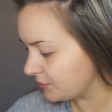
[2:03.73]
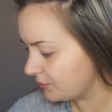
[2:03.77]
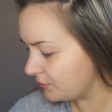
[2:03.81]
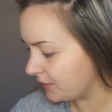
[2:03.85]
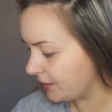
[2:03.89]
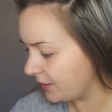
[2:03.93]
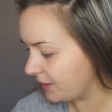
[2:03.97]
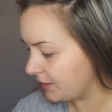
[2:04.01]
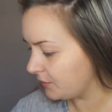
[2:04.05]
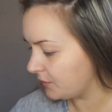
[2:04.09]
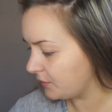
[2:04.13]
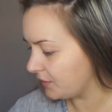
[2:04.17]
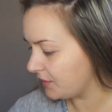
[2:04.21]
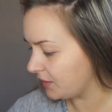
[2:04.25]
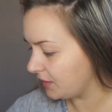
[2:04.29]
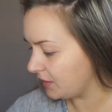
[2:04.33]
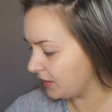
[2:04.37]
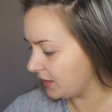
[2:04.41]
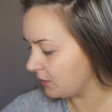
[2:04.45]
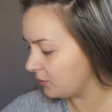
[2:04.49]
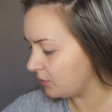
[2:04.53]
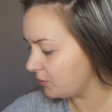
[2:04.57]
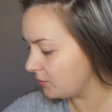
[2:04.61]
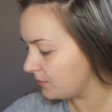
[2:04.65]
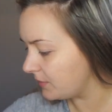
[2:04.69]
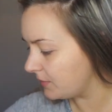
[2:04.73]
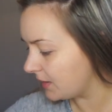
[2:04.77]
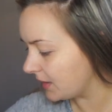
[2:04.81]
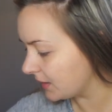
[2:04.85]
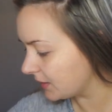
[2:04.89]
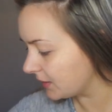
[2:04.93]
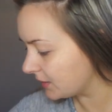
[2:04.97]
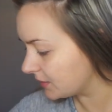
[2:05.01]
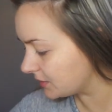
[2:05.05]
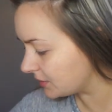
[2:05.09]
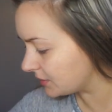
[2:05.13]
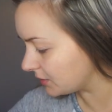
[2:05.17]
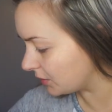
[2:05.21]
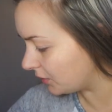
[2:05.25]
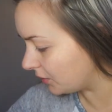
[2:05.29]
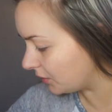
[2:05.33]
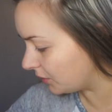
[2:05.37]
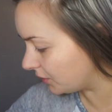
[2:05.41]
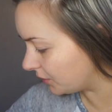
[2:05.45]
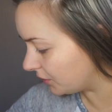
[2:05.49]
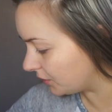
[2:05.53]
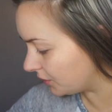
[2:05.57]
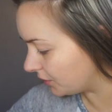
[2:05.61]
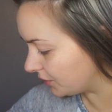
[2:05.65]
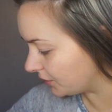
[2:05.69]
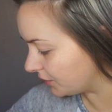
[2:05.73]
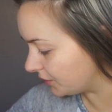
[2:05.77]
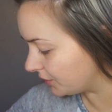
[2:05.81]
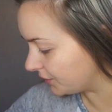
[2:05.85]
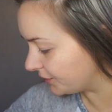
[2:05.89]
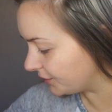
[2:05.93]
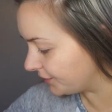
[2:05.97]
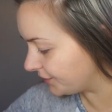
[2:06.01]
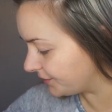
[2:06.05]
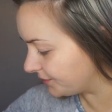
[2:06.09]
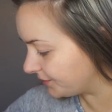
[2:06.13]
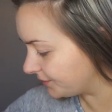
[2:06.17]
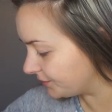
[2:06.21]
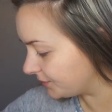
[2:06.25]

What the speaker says: go in with a little mix of,